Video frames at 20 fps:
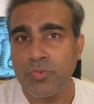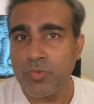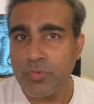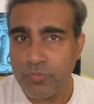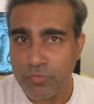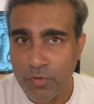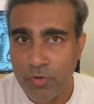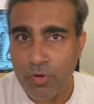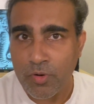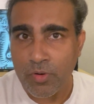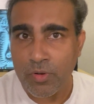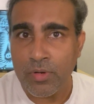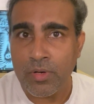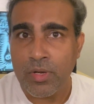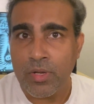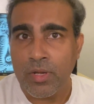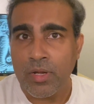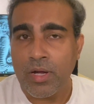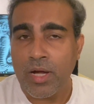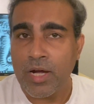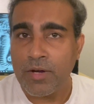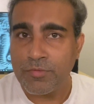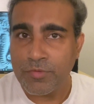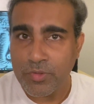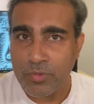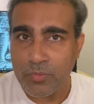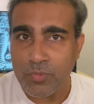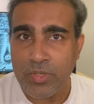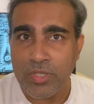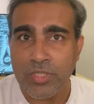fall
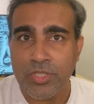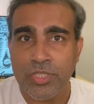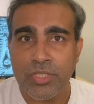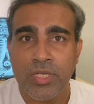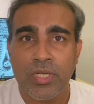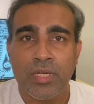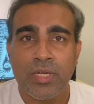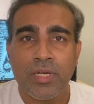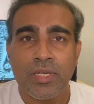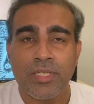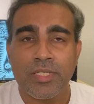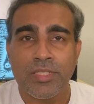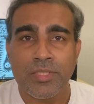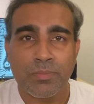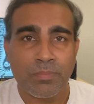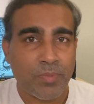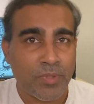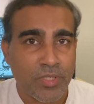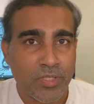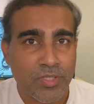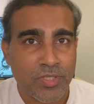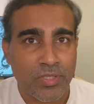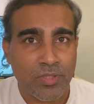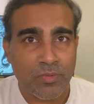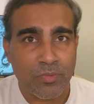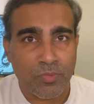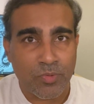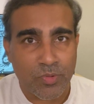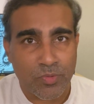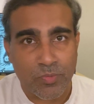after which, is a person
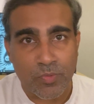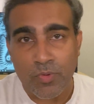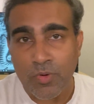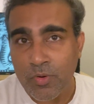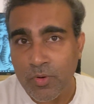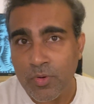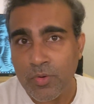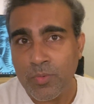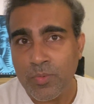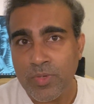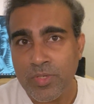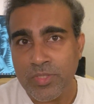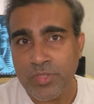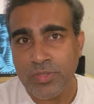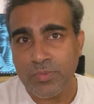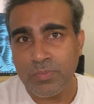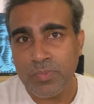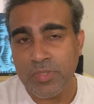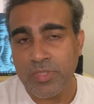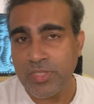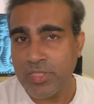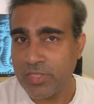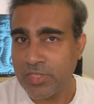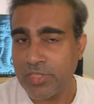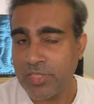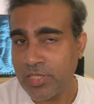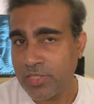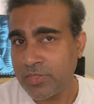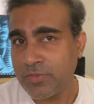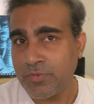who would always be
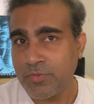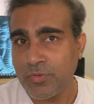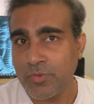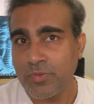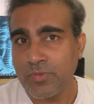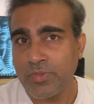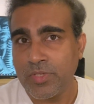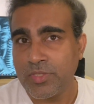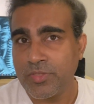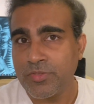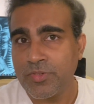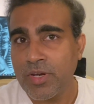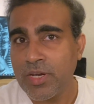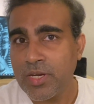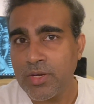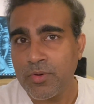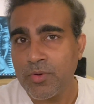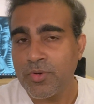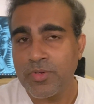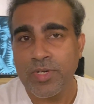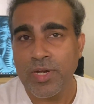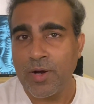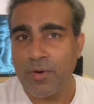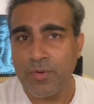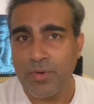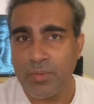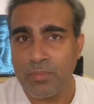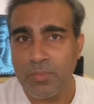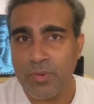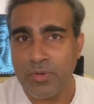successful. There's really no
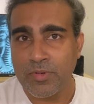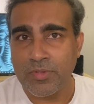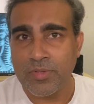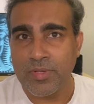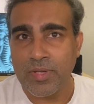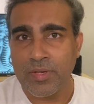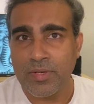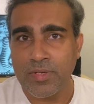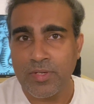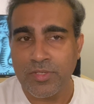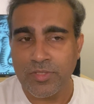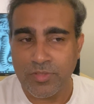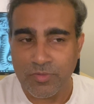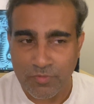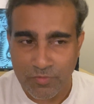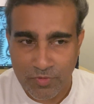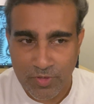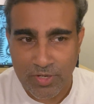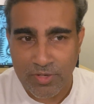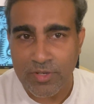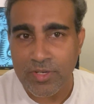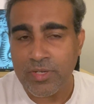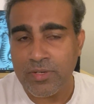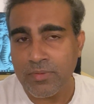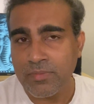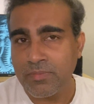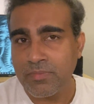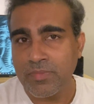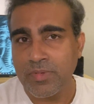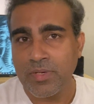doubt about that. It's
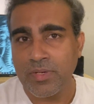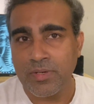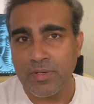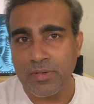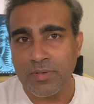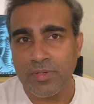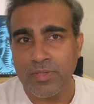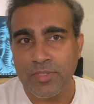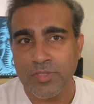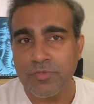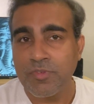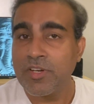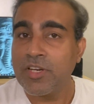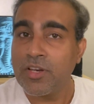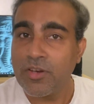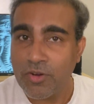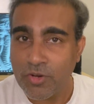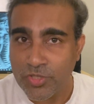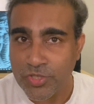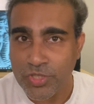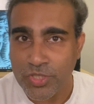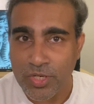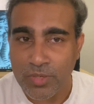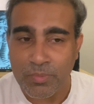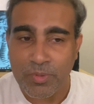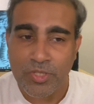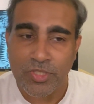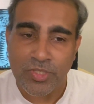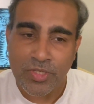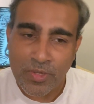very logical,
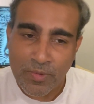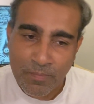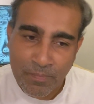because